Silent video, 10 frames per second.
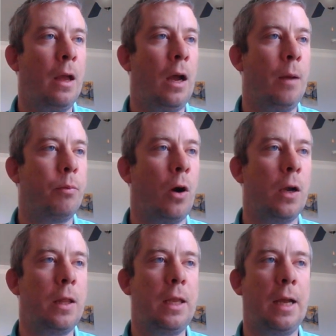I brought
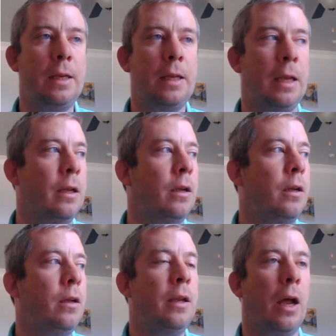in the ID.
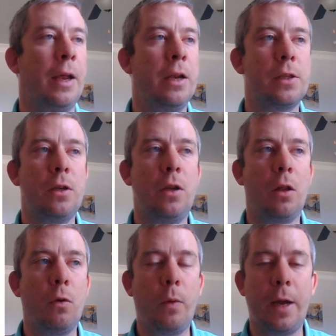Now here's
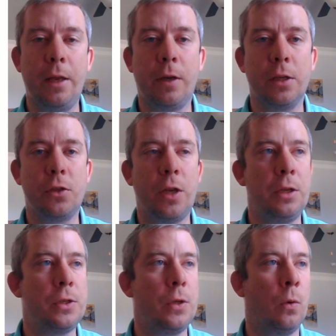another way you can
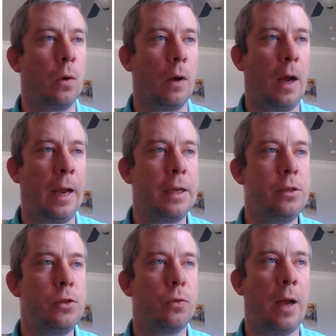change the order. I can
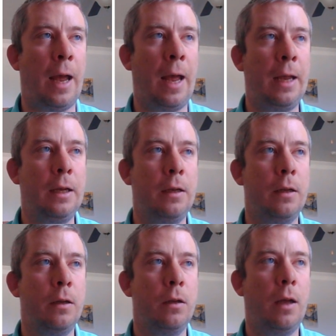drag
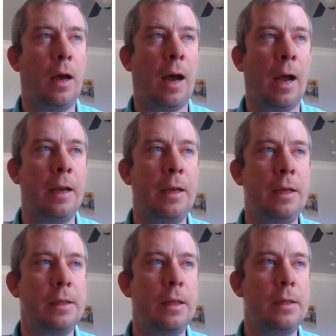ID
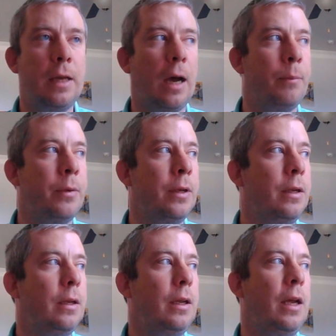to the top
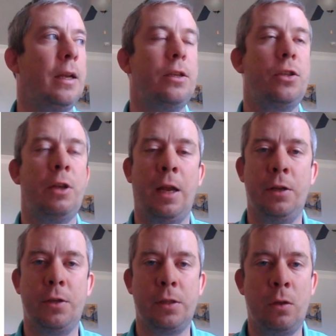and it
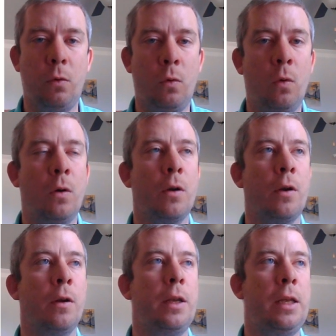changes the
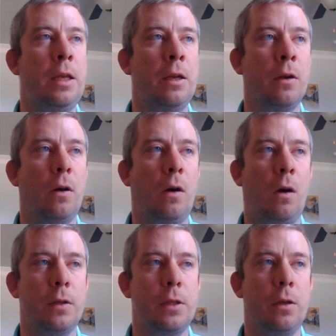order here
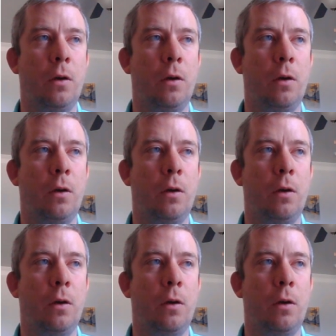also.